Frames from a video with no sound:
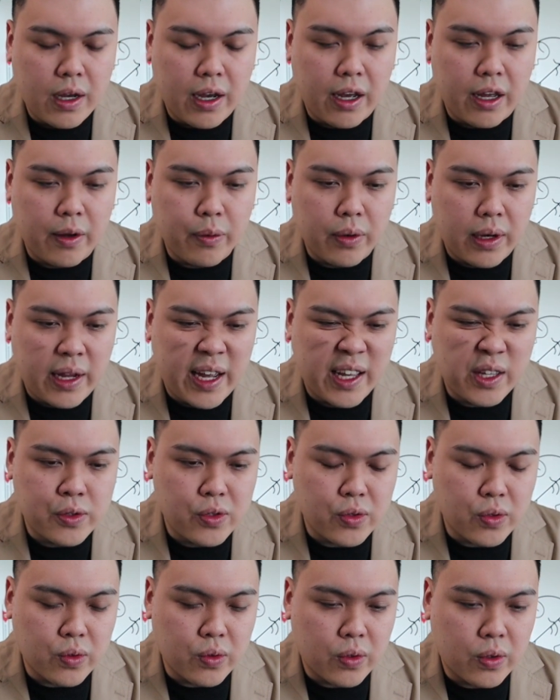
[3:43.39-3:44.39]
I would like
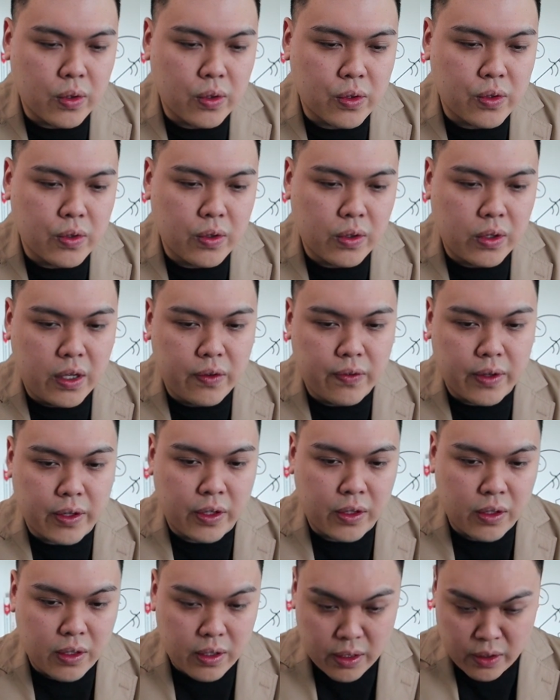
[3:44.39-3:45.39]
to also give
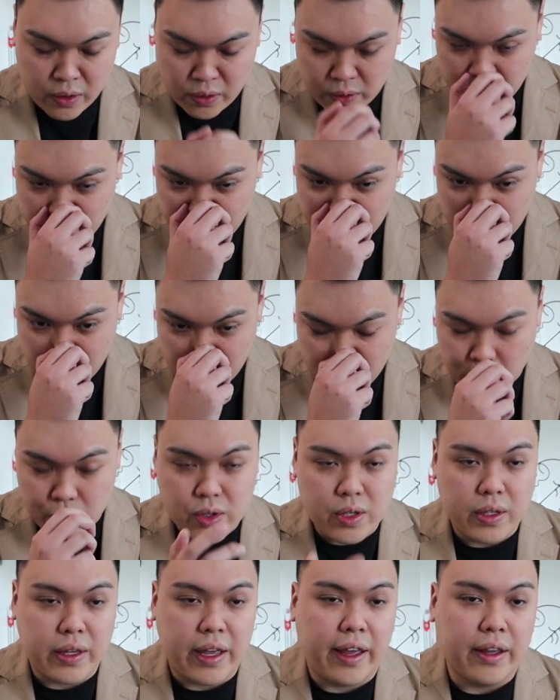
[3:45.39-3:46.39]
a
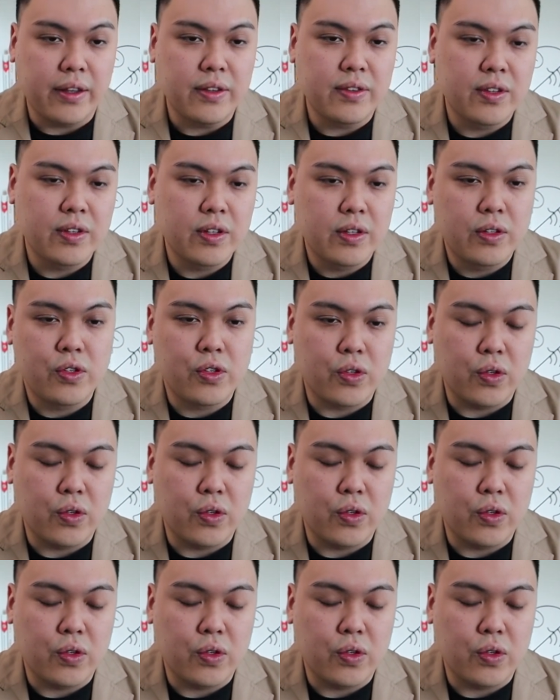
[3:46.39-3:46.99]
huge thanks